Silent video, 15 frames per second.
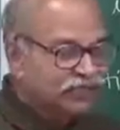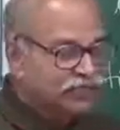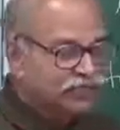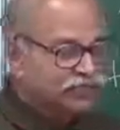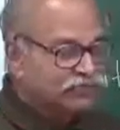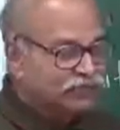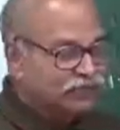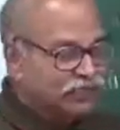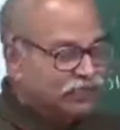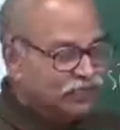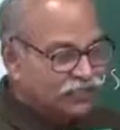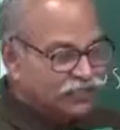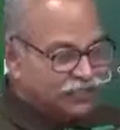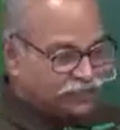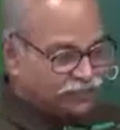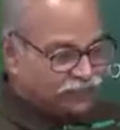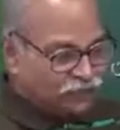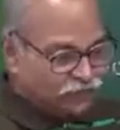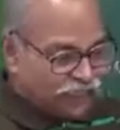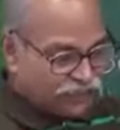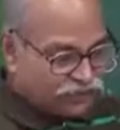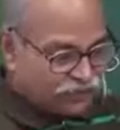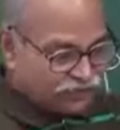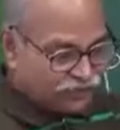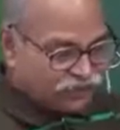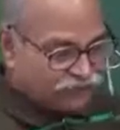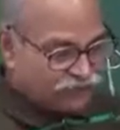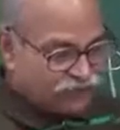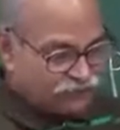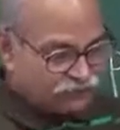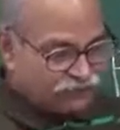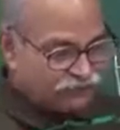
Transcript: So, let's look at this.